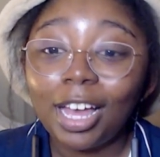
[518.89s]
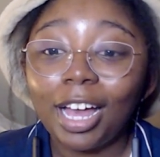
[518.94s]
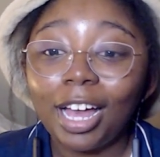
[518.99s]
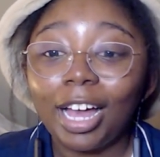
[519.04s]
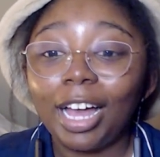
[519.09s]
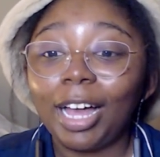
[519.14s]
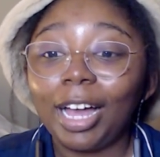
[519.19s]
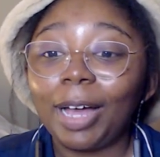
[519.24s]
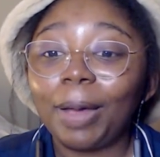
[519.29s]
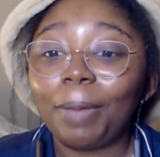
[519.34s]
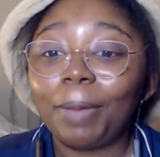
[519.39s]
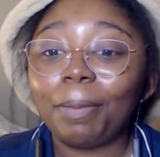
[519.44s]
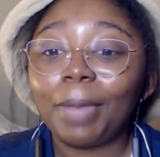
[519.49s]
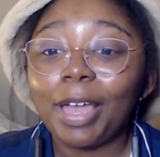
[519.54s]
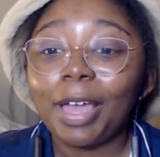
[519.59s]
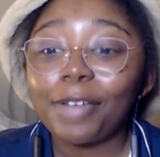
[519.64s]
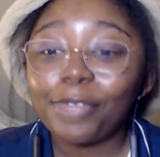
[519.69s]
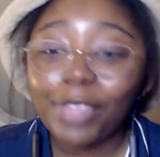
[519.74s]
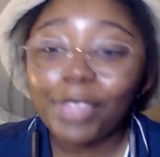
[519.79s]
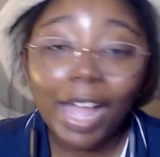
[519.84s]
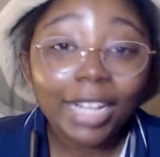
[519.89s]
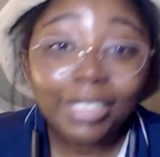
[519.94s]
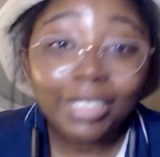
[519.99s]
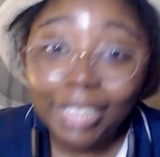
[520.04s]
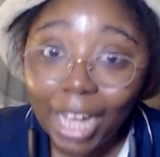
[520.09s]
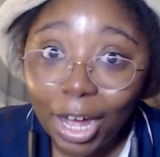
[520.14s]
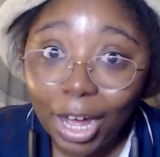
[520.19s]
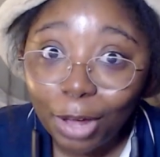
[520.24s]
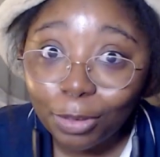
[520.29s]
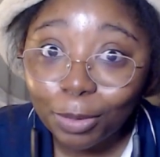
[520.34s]
If that's
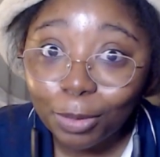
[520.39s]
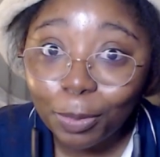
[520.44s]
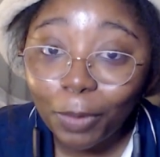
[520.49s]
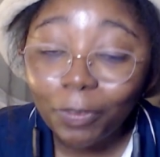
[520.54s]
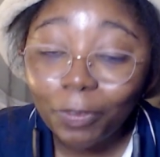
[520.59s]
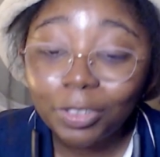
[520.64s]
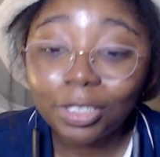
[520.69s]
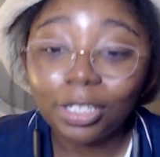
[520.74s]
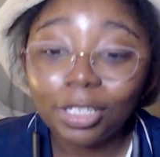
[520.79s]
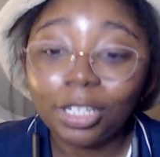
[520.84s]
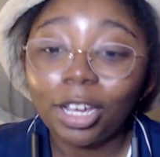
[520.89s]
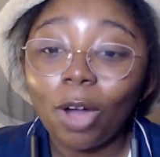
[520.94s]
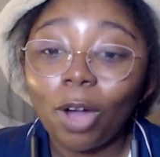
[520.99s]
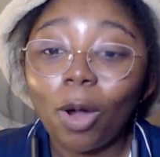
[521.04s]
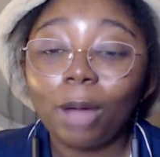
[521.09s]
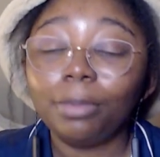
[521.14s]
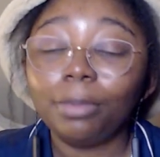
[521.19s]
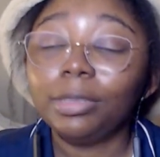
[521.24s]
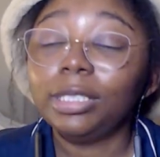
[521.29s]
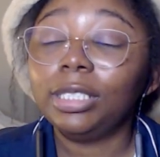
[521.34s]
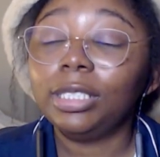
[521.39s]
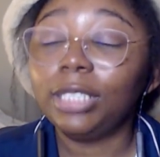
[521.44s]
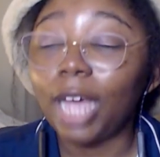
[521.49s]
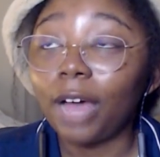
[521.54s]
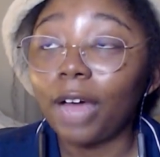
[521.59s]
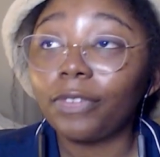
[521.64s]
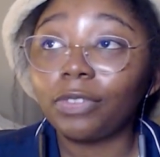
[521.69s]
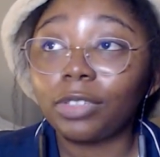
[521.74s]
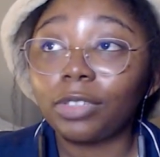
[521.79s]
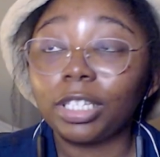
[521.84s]
how the movie's gonna go, I'm
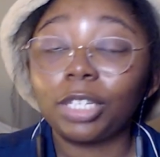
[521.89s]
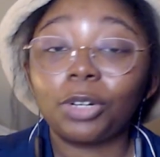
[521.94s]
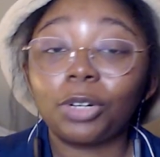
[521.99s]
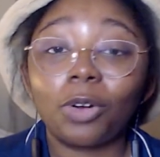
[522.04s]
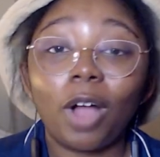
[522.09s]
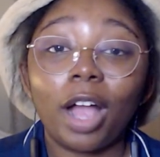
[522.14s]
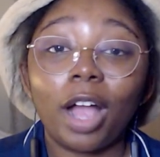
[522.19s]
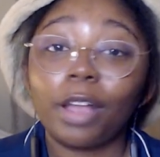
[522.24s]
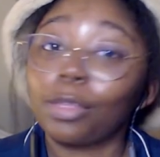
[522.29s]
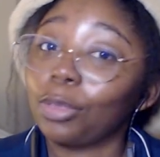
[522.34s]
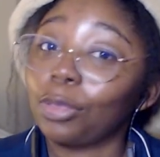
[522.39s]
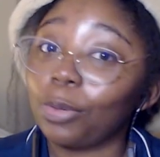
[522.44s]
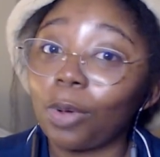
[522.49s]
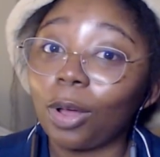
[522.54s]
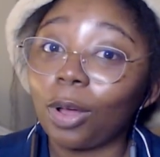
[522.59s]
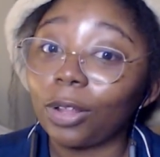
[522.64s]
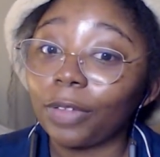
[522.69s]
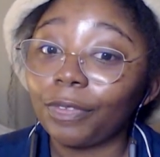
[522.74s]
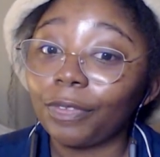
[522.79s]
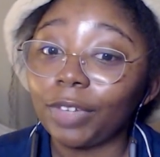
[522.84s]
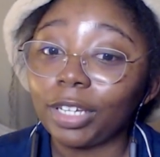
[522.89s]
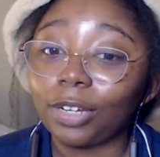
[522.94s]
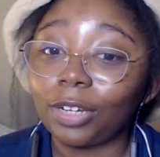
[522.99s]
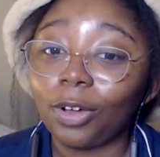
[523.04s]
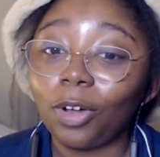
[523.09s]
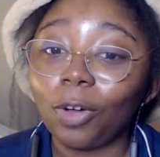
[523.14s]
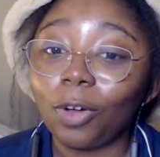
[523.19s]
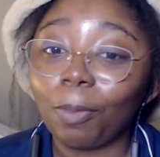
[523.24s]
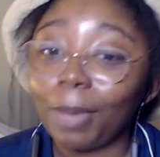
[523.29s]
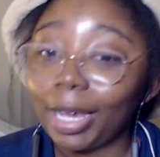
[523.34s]
definitely crying through all of it.
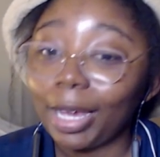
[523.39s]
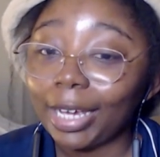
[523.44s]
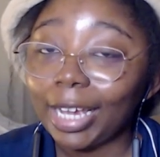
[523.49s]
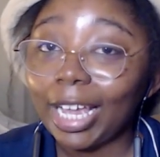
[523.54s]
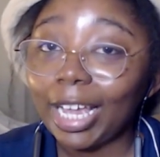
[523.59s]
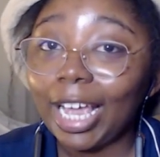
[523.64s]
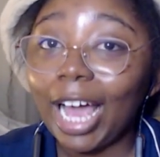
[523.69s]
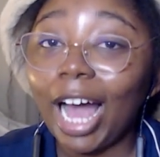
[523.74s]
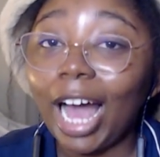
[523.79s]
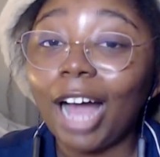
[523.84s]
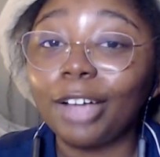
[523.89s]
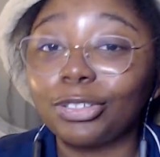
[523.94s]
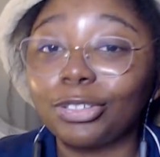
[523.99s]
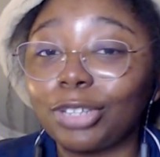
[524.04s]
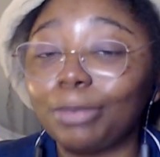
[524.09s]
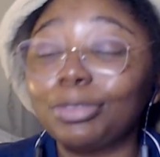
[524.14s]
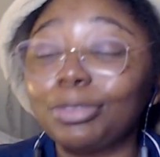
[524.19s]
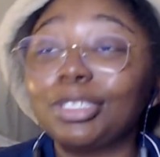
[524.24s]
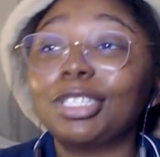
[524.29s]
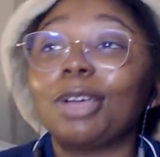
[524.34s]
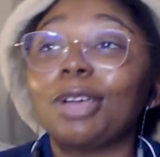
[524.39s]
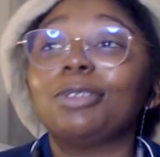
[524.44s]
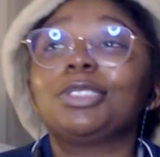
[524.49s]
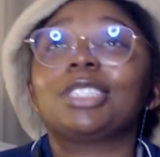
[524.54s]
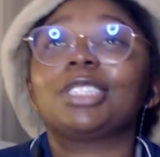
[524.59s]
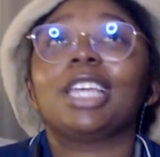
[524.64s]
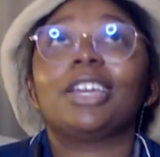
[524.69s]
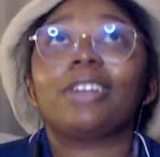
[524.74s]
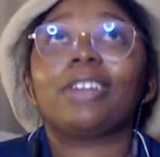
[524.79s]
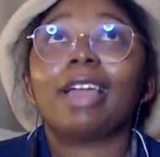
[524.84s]
Oh my gosh, I'm so
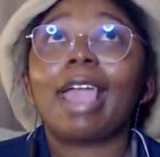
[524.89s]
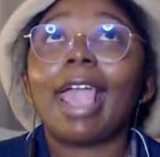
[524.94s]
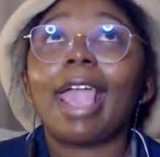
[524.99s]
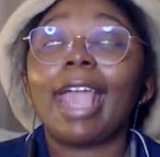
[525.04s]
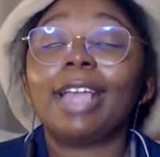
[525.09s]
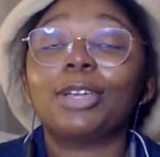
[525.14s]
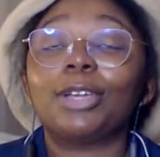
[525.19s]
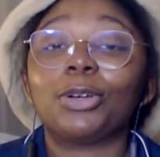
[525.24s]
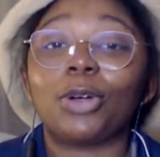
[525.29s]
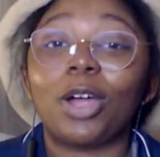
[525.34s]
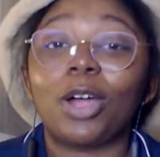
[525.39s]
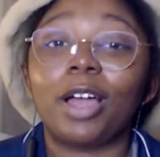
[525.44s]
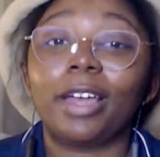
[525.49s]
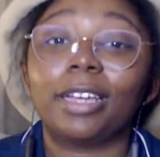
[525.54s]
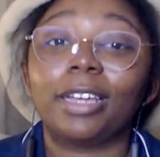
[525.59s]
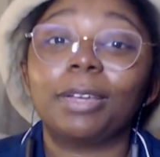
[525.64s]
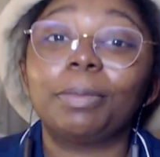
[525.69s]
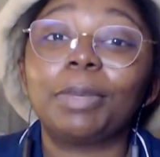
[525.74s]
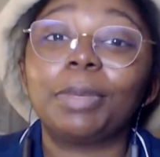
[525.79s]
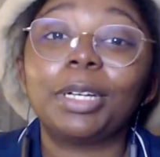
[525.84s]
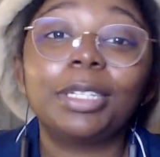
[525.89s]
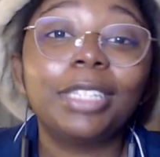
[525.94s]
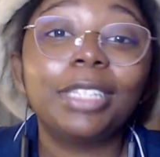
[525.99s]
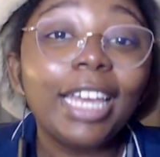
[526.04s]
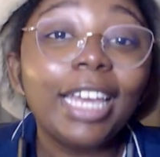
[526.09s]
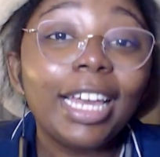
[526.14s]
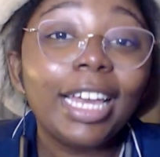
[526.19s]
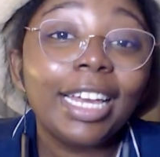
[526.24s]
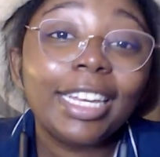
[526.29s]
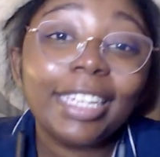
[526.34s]
scared. I hate crying. But
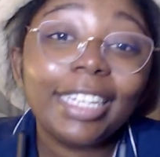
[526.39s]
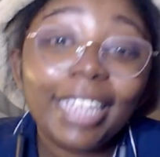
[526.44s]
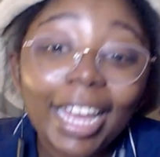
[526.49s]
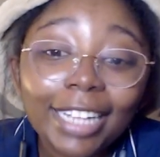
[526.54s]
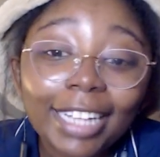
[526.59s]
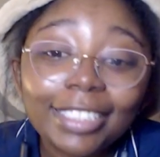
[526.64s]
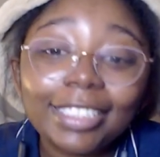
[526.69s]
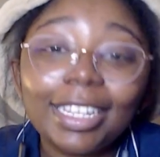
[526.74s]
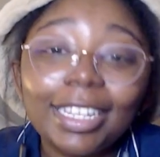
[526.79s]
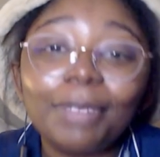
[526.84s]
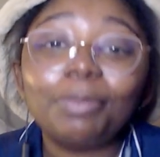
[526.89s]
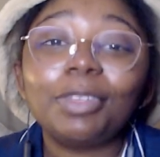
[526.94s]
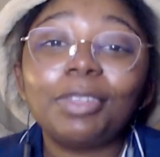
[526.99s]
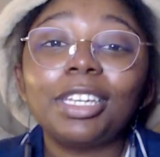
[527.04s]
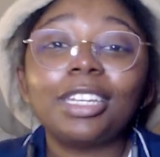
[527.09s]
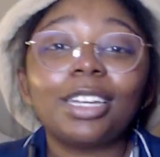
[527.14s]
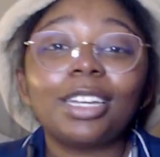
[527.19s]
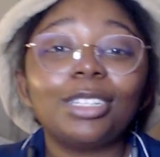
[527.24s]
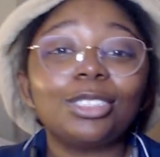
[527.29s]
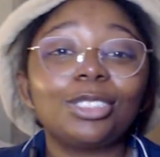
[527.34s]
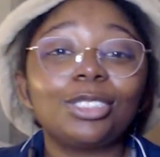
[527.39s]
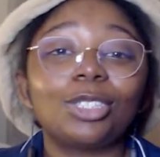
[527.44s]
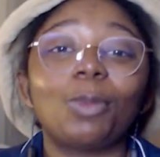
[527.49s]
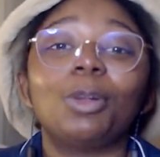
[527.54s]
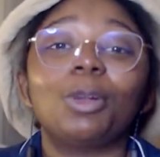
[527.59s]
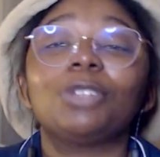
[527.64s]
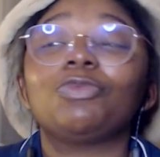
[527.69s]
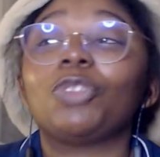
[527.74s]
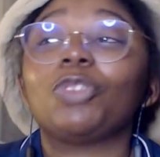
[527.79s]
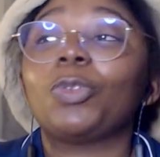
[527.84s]
yes, thank you guys so
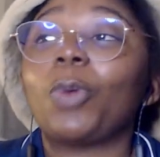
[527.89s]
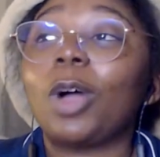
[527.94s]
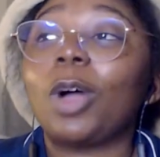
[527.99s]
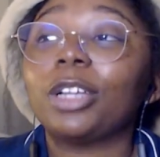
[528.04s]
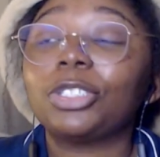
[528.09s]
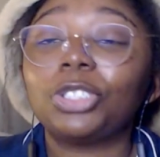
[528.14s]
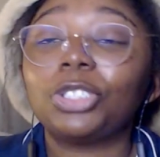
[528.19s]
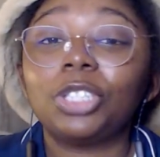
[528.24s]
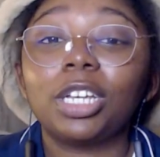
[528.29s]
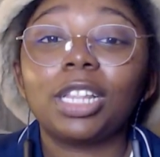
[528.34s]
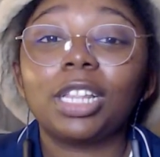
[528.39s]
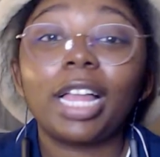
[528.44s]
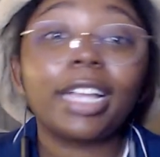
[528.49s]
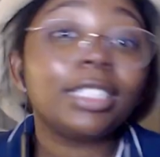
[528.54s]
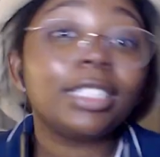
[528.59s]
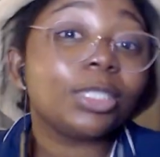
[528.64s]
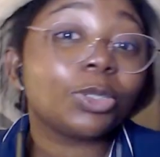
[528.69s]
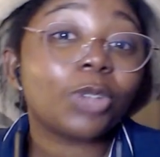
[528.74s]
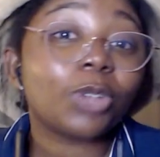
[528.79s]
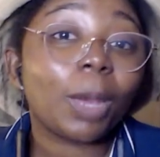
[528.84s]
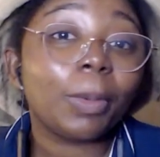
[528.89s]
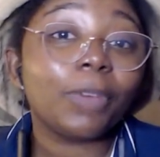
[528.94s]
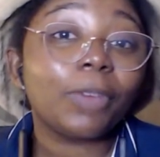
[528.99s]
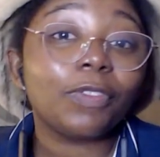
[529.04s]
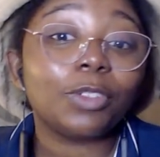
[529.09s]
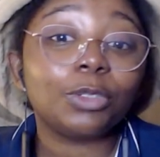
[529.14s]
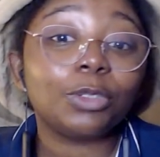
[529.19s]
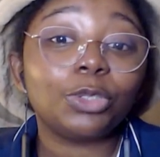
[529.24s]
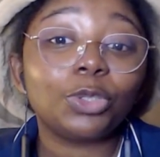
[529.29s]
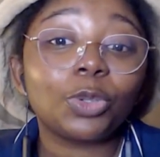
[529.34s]
much for watching. Like and subscribe if
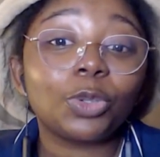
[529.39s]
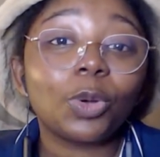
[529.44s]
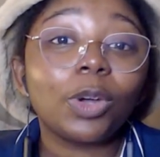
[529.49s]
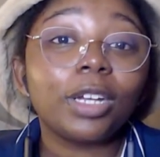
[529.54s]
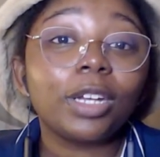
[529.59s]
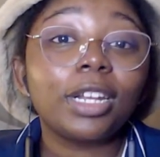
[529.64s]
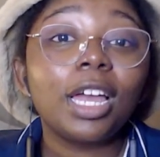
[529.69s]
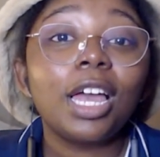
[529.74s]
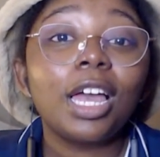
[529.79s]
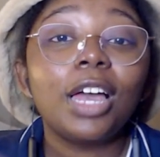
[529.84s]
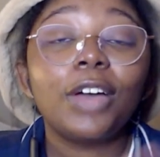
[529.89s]
you enjoyed.